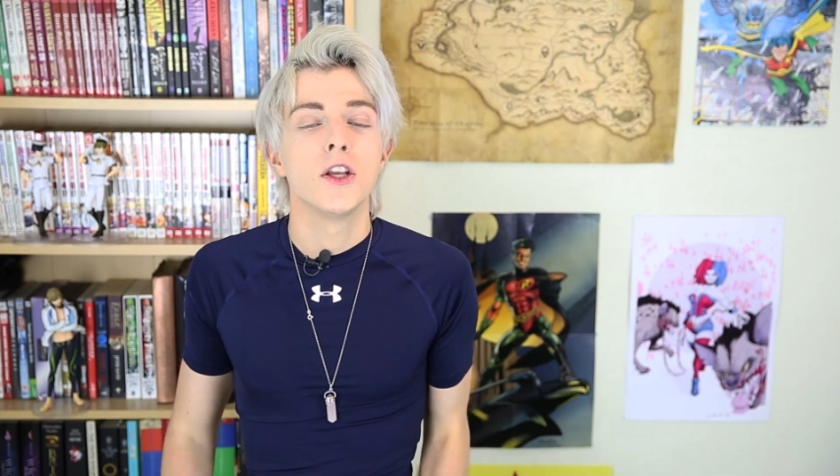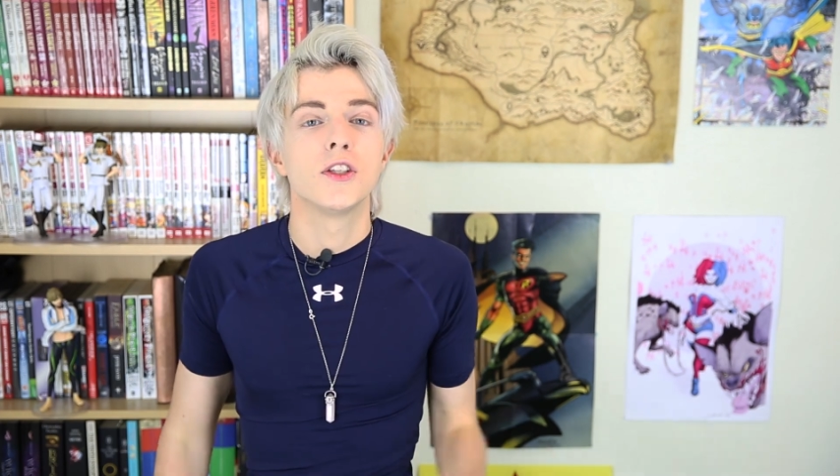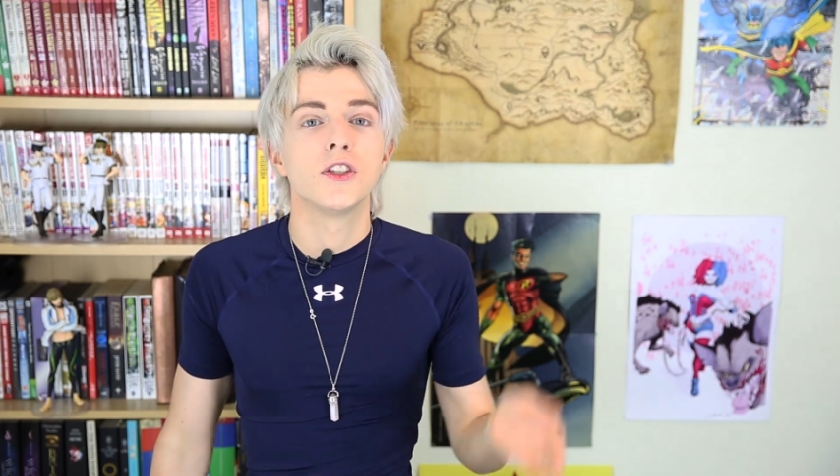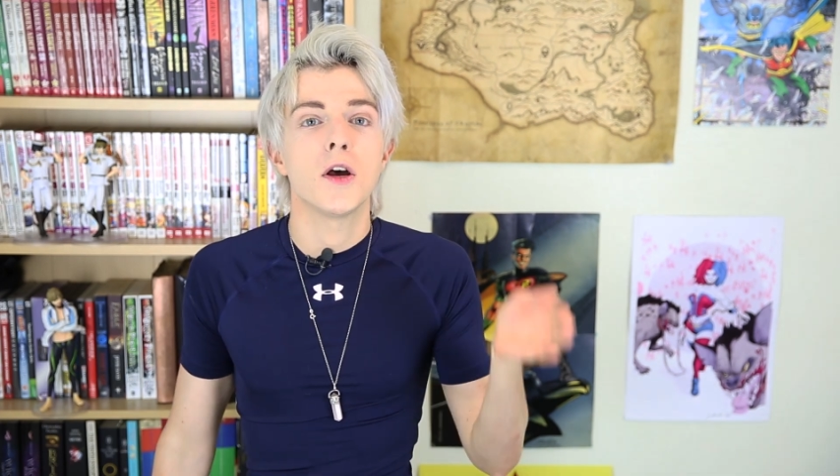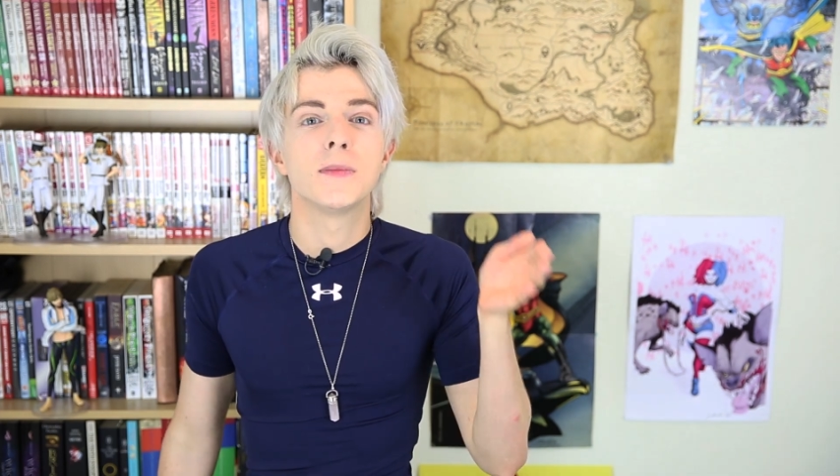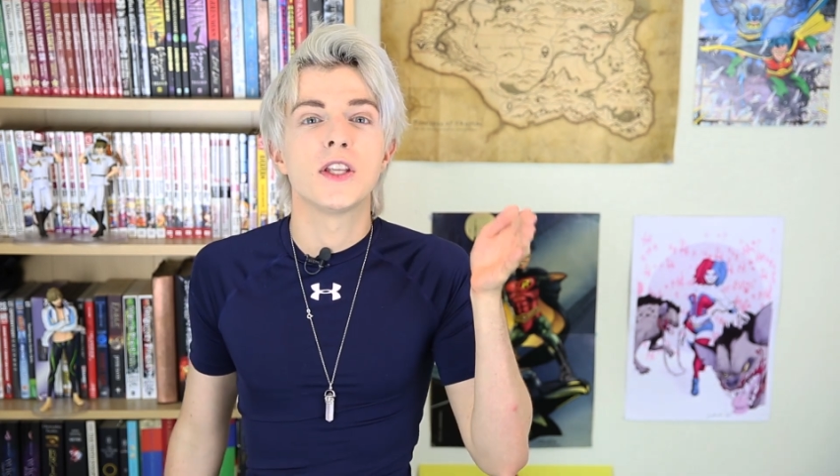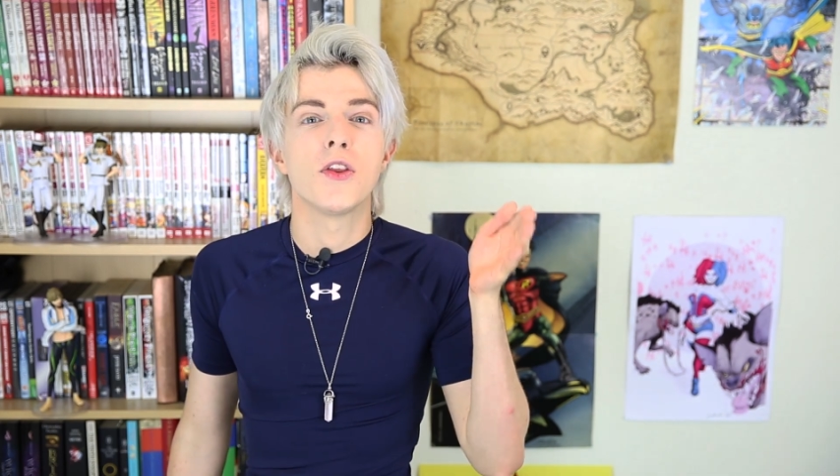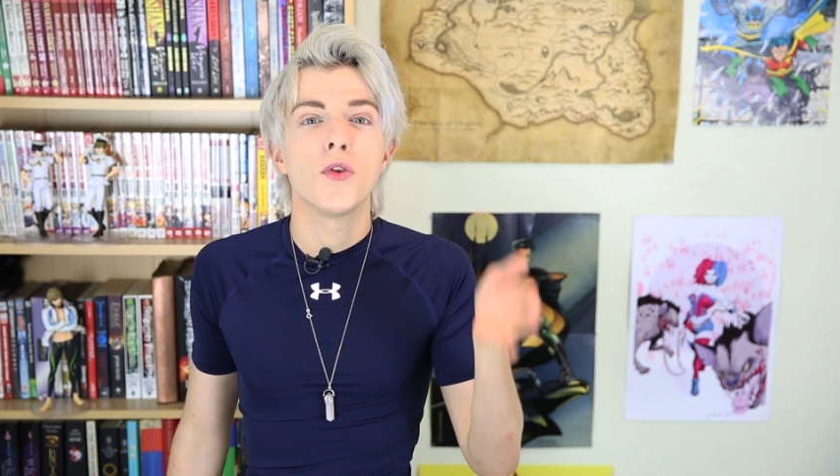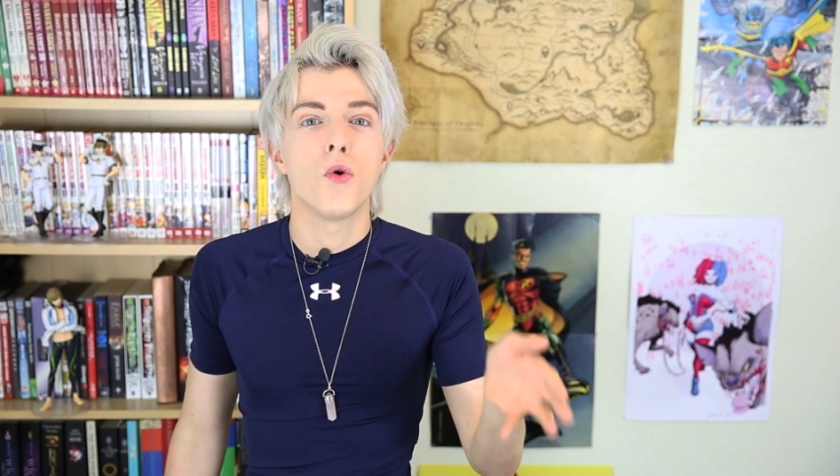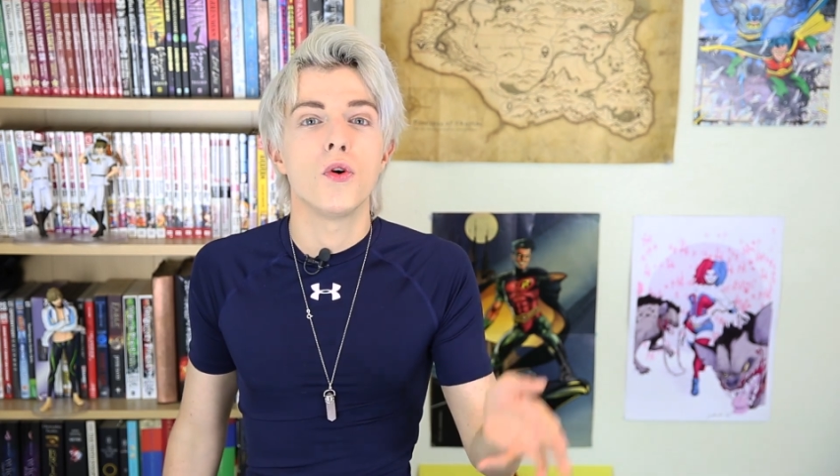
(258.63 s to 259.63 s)
stops the
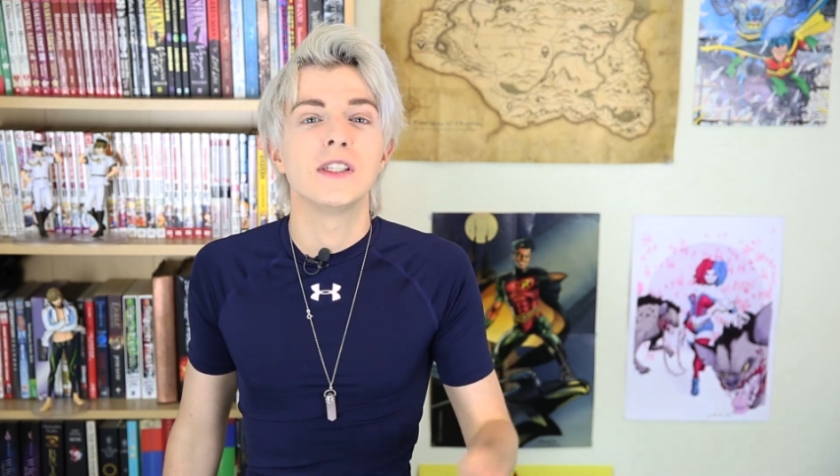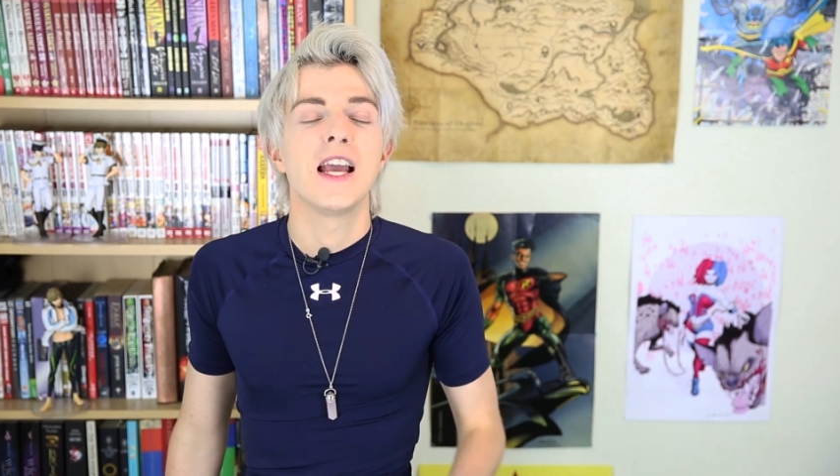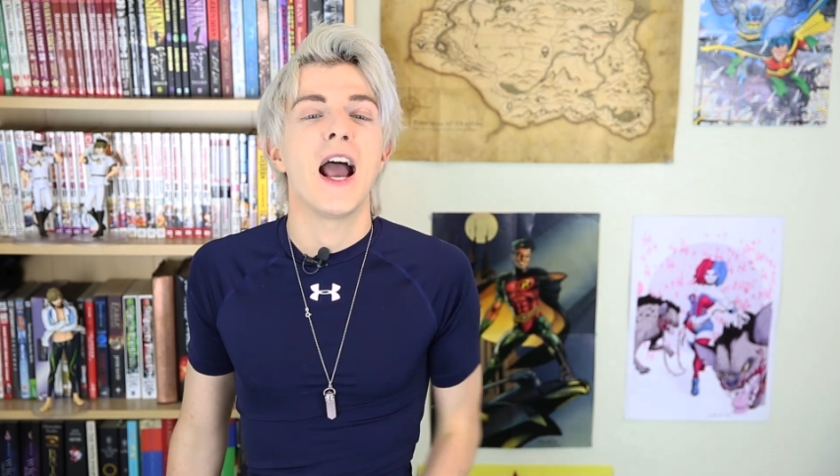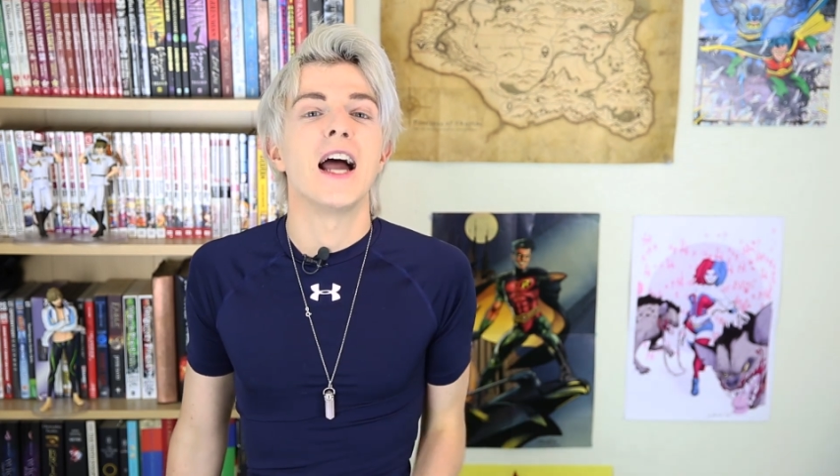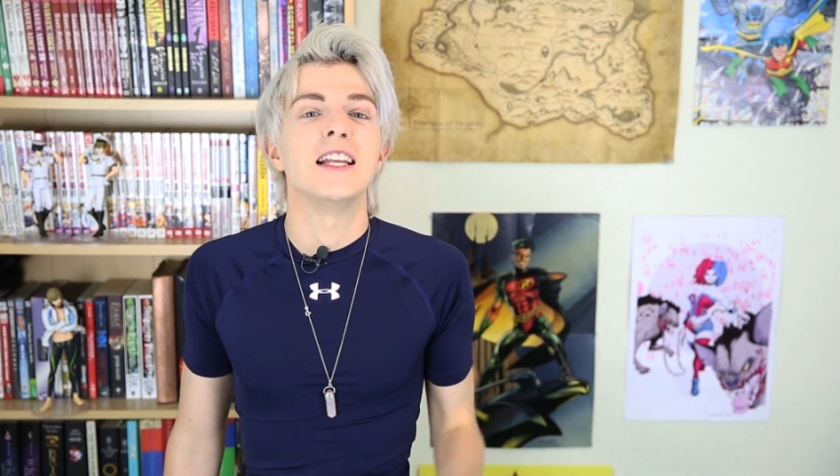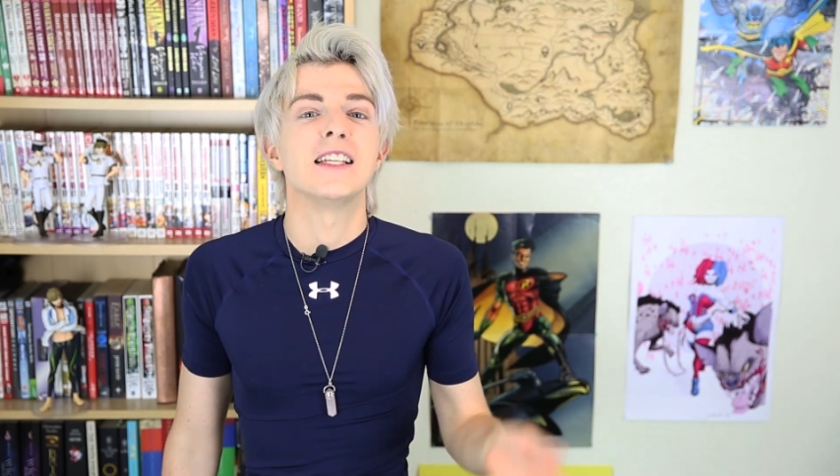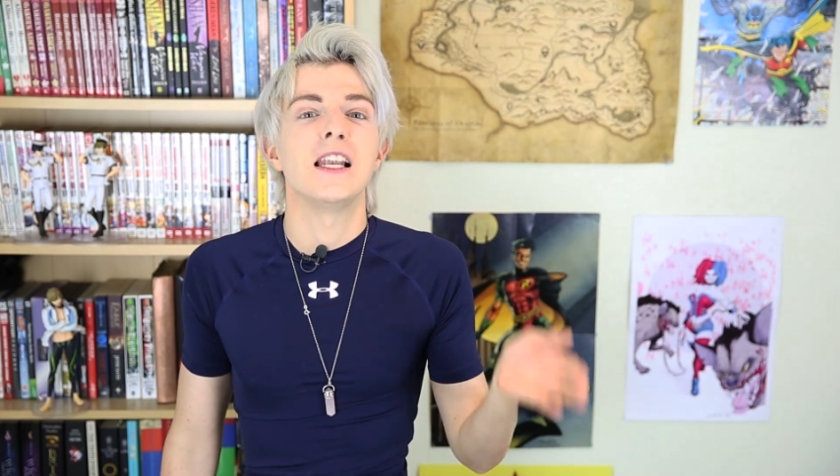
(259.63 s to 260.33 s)
Thors, and is